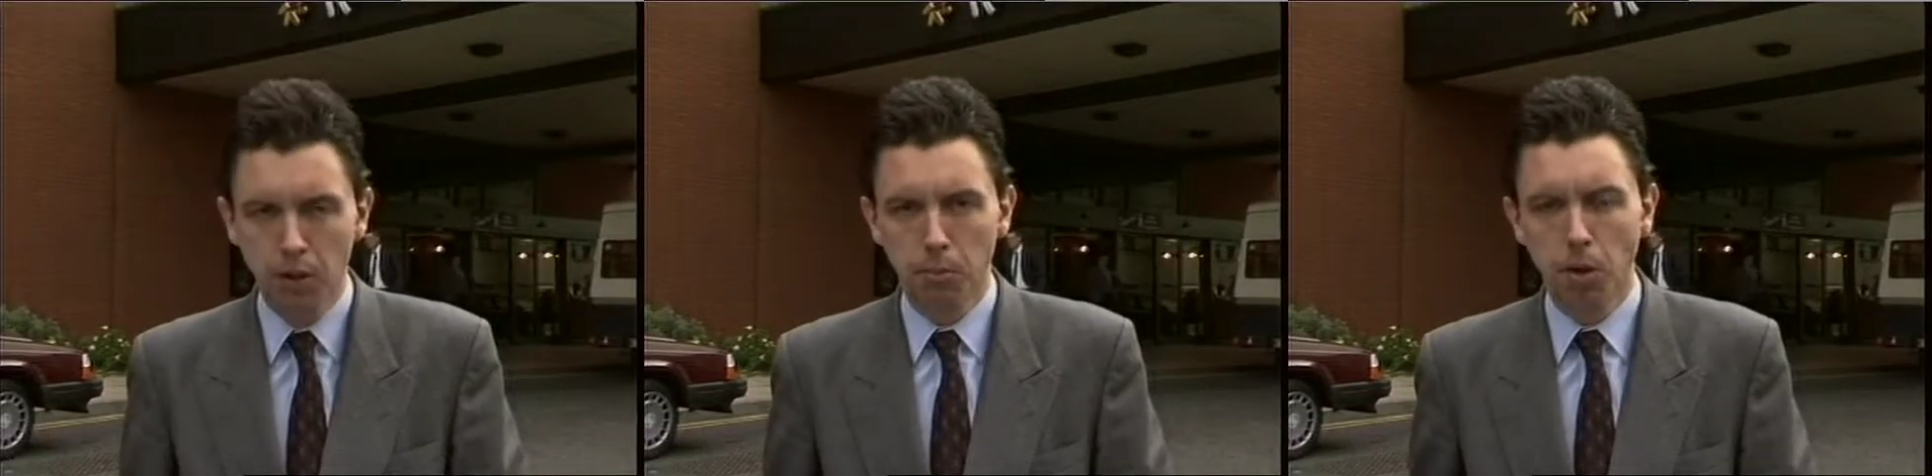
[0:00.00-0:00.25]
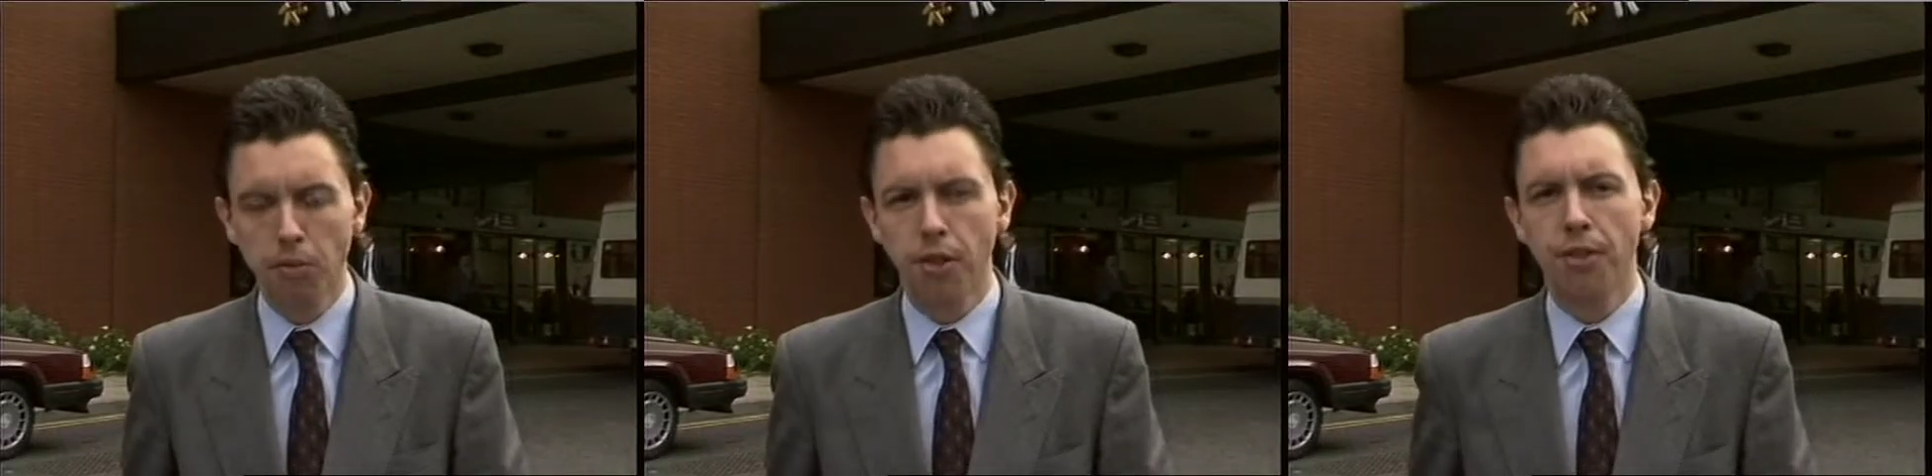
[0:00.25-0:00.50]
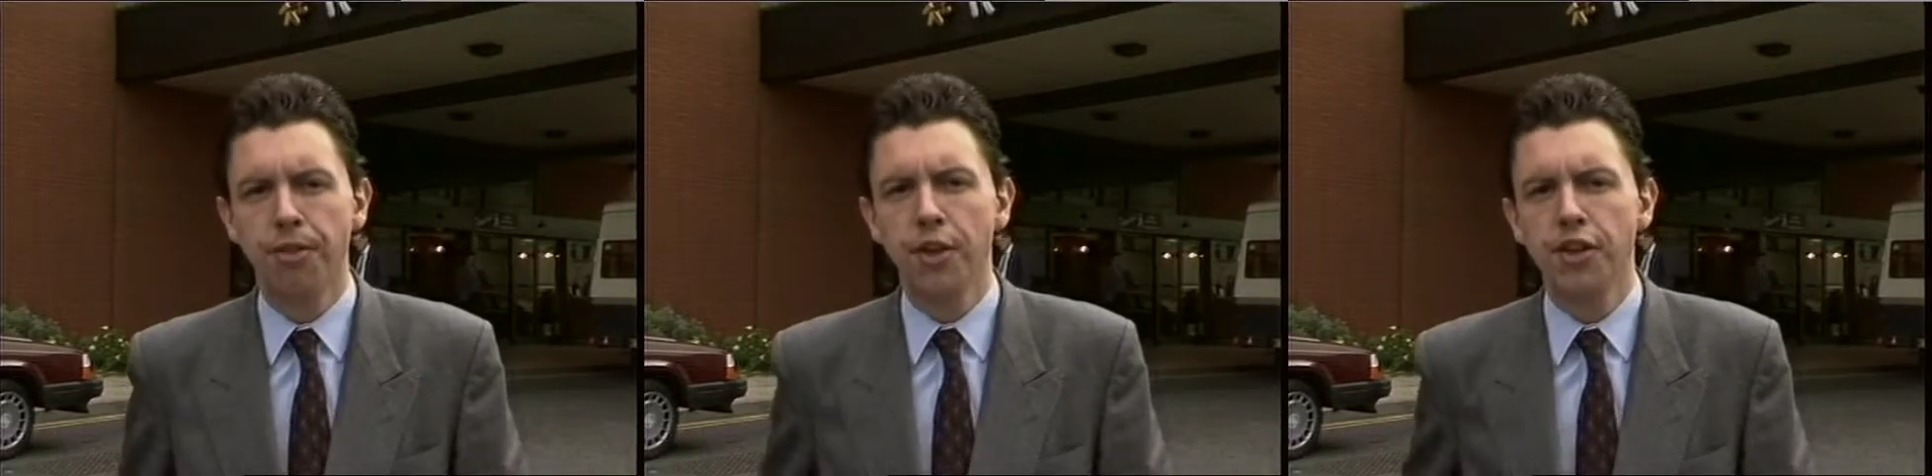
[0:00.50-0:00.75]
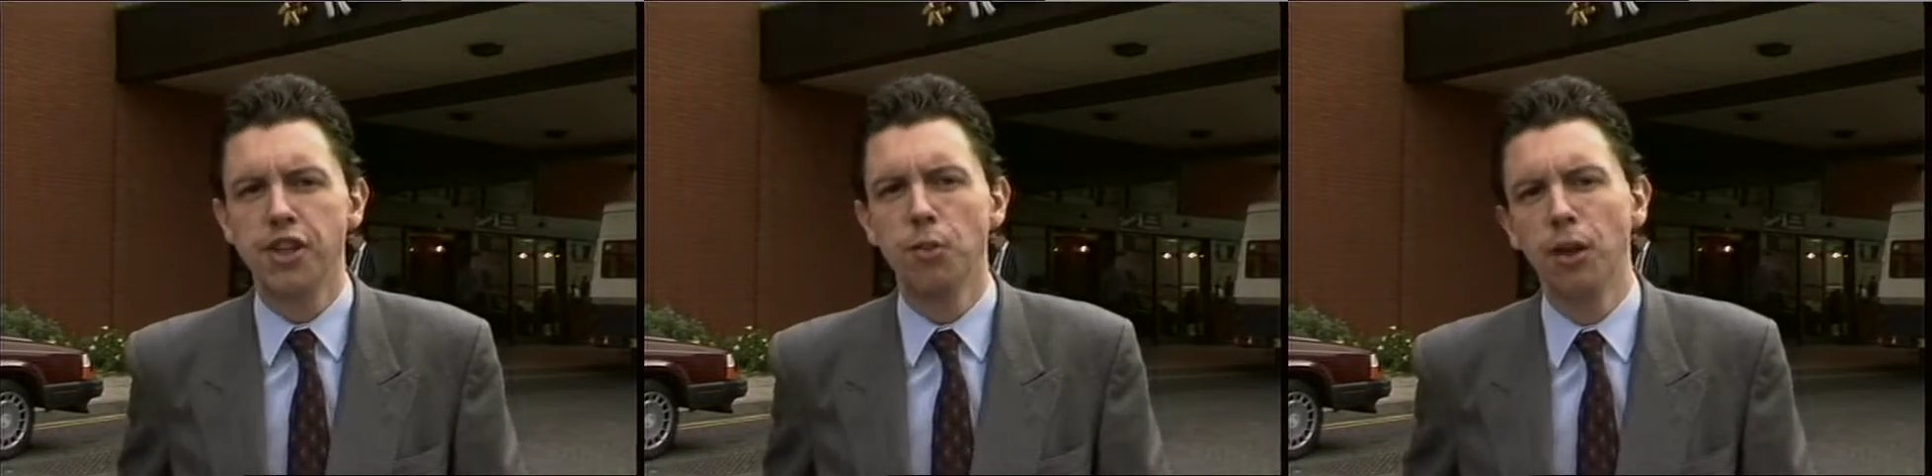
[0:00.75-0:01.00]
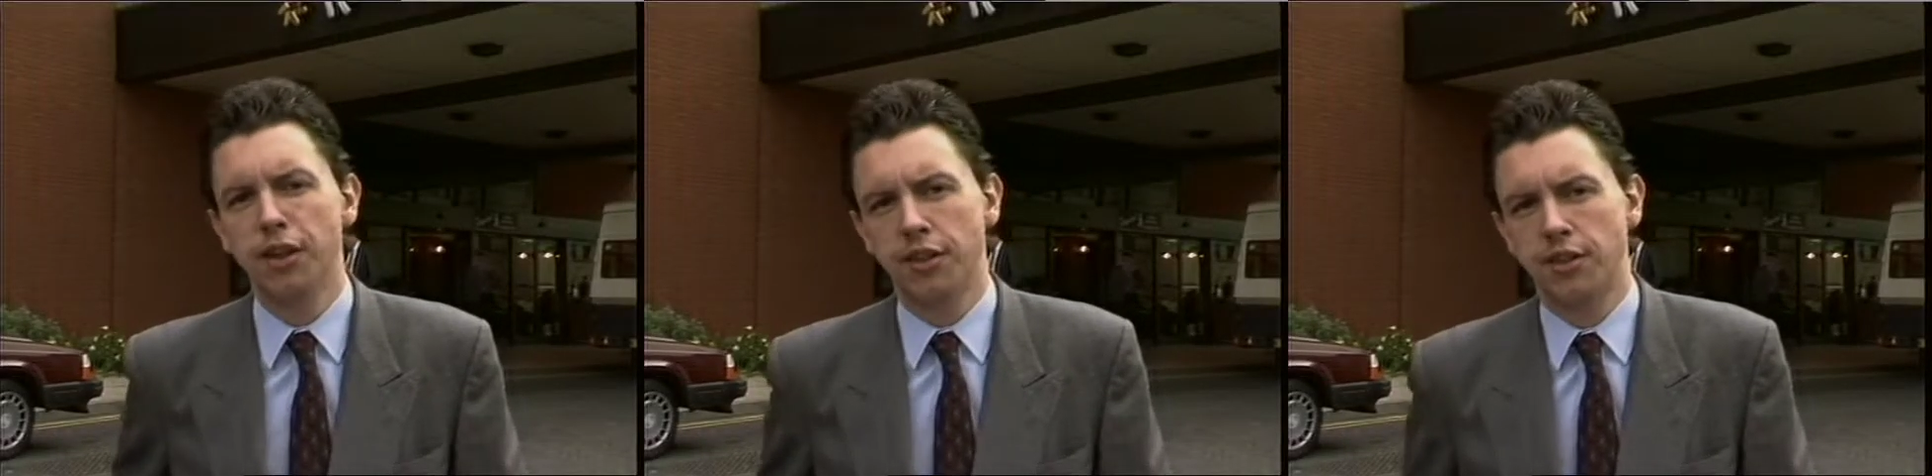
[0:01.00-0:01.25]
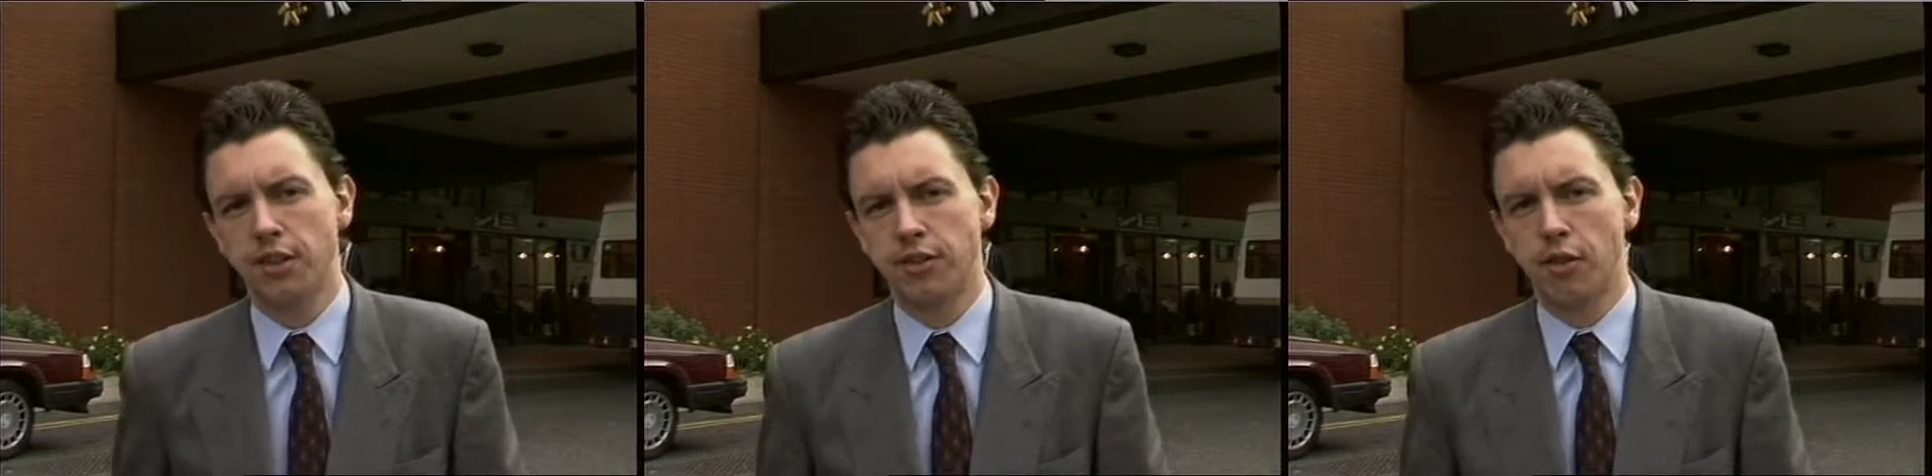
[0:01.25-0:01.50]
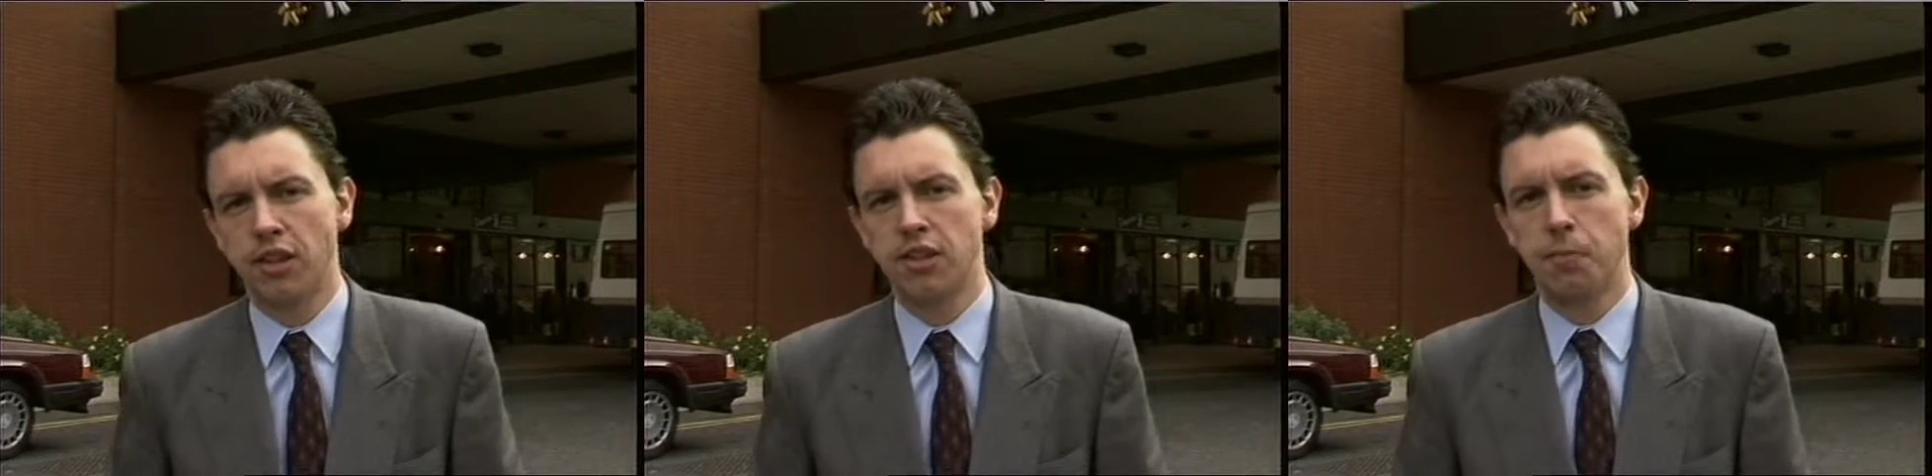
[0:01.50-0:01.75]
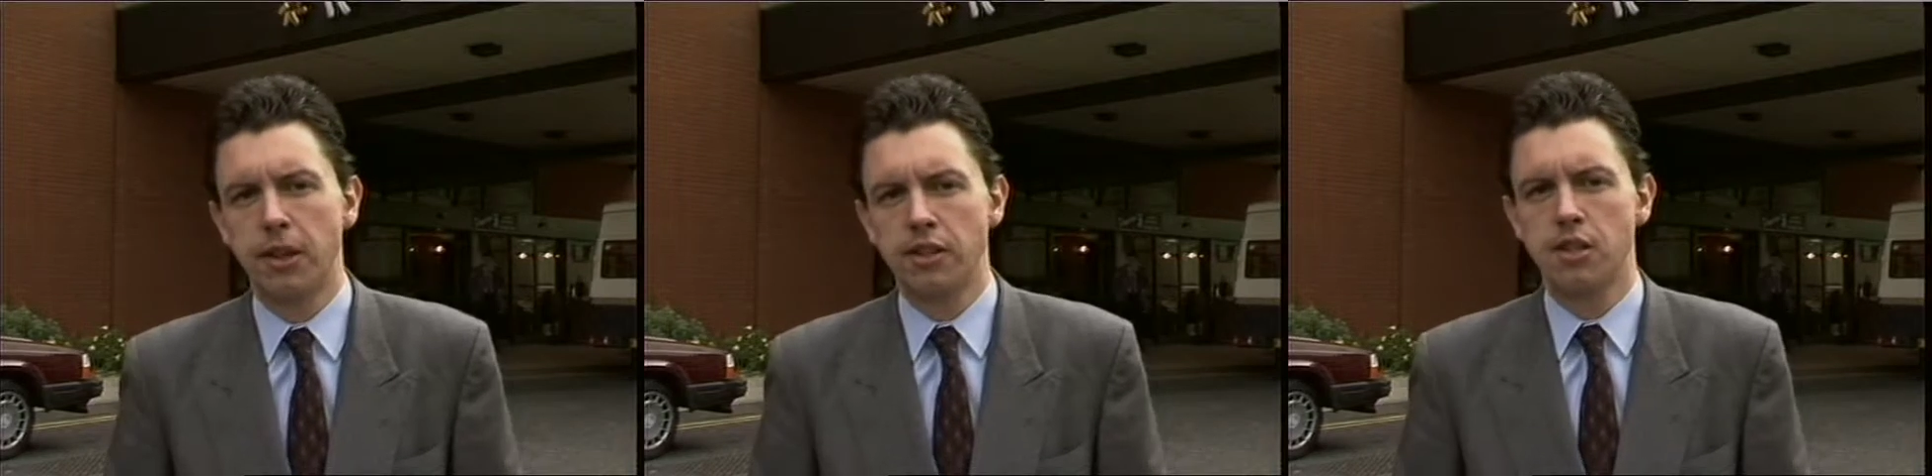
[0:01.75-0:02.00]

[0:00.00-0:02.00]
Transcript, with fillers: More than 30 witnesses are expected